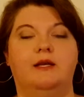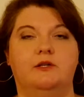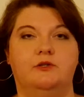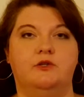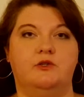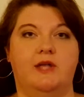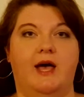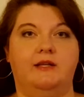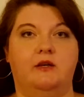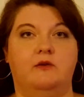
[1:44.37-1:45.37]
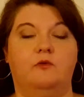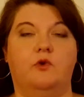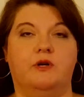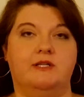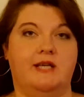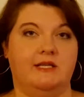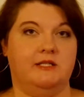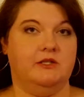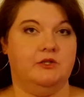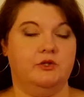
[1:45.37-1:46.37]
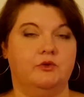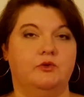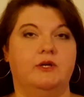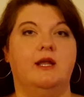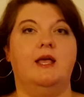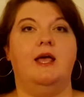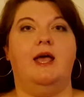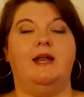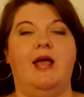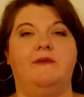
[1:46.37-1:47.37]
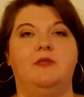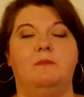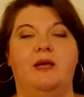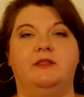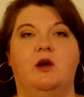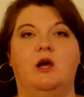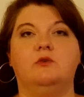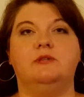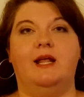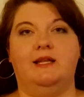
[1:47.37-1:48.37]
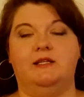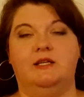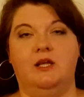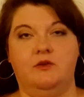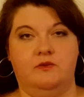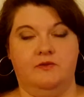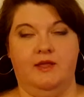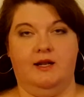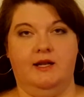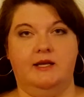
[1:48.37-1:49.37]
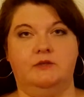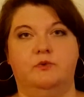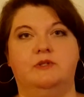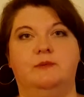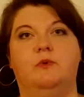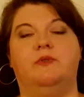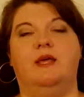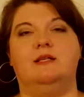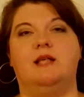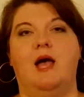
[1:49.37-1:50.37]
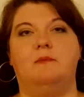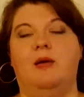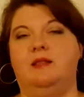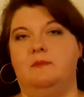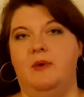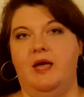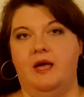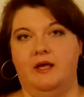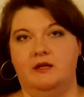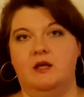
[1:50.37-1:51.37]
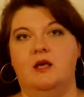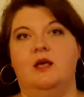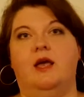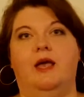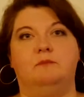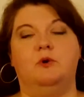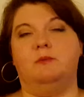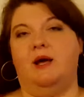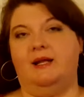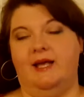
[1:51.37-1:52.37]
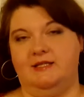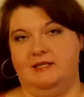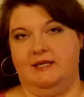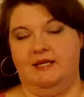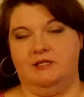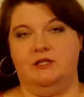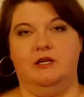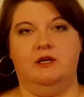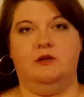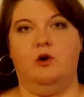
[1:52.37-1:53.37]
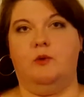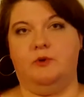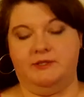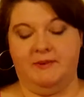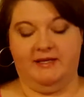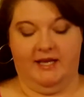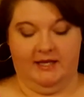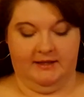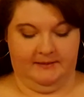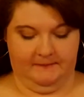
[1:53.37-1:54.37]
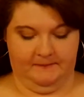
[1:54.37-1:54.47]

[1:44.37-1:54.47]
introduce the idea of organization to children and have them make their own daily to-do list with simple things like make the bed and put my glass in the kitchen or brush my teeth.